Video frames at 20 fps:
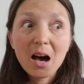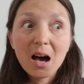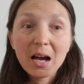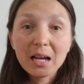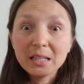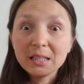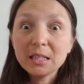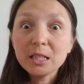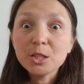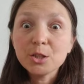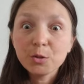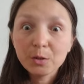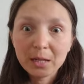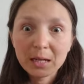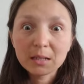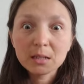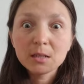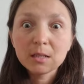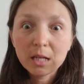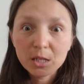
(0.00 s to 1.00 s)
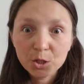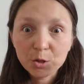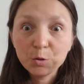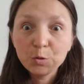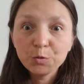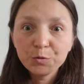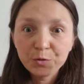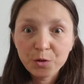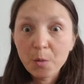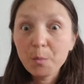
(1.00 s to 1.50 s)
I need to get a
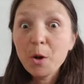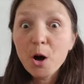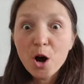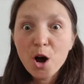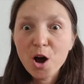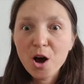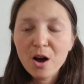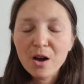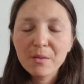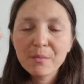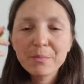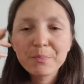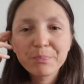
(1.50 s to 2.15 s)
tattoo from her.